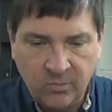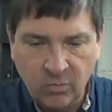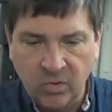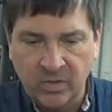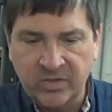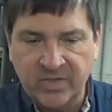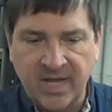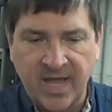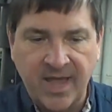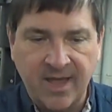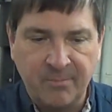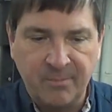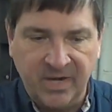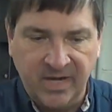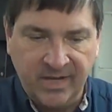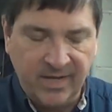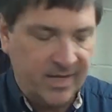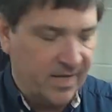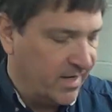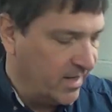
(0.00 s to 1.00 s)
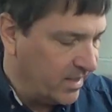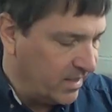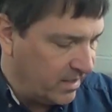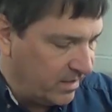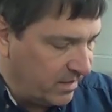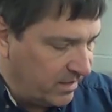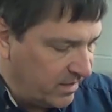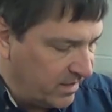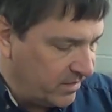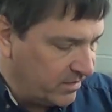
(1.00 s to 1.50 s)
what's happening, and
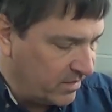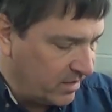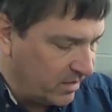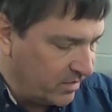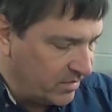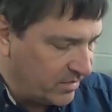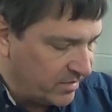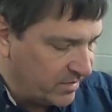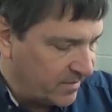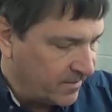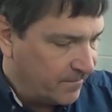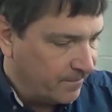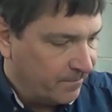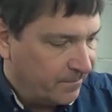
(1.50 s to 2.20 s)
it does